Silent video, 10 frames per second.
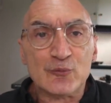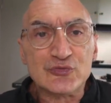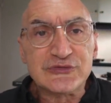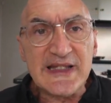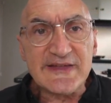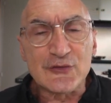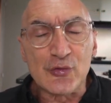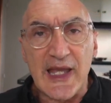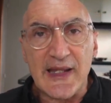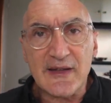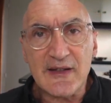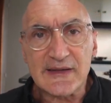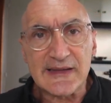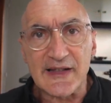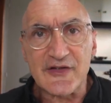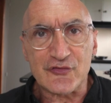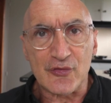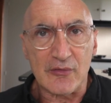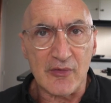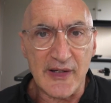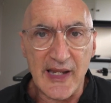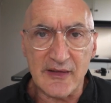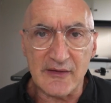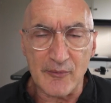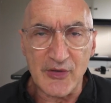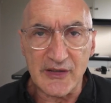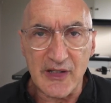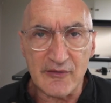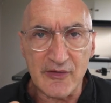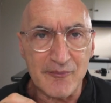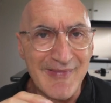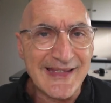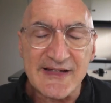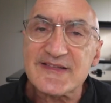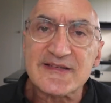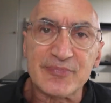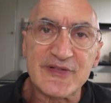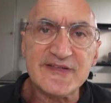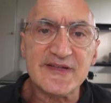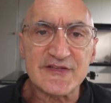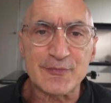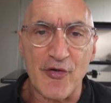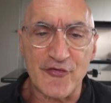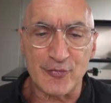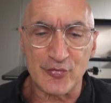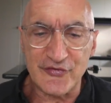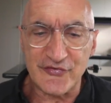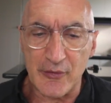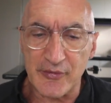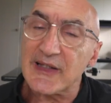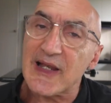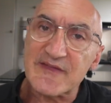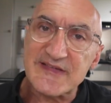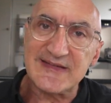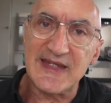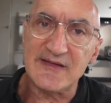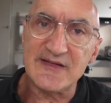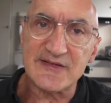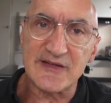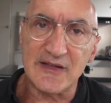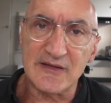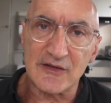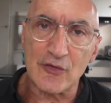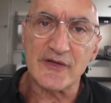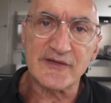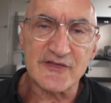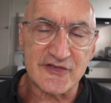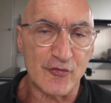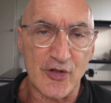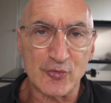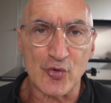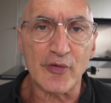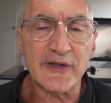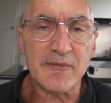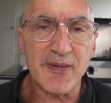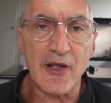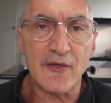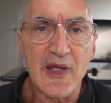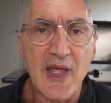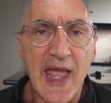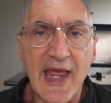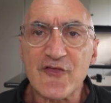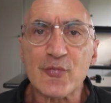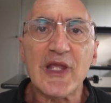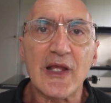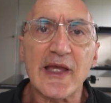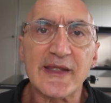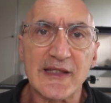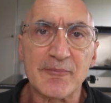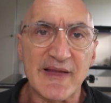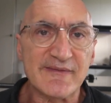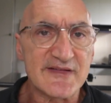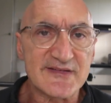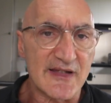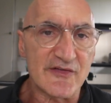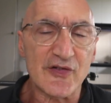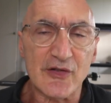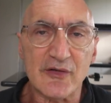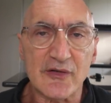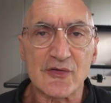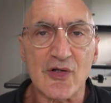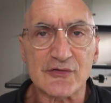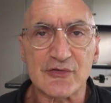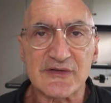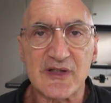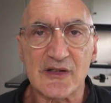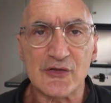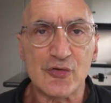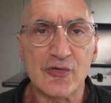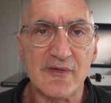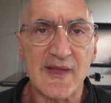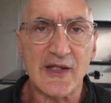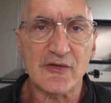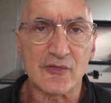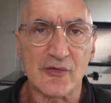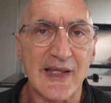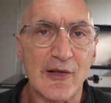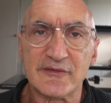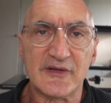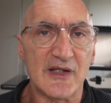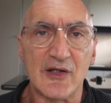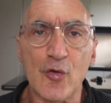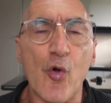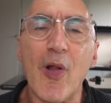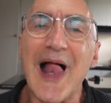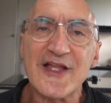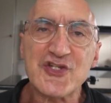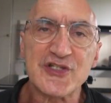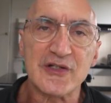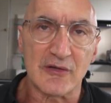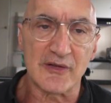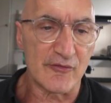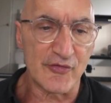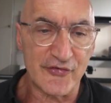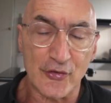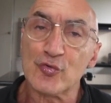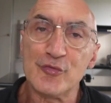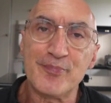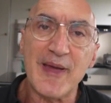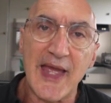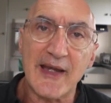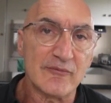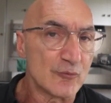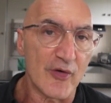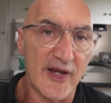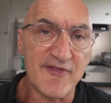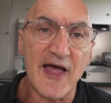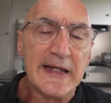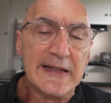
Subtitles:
let's look at cholesterol, right? And I'm going to go make it as simplistic as possible so we can understand this in the context of what I'm talking about. And it's when you go get your blood test done. So the doctor will tell you that your LDL or HDL levels are good, bad, whatever.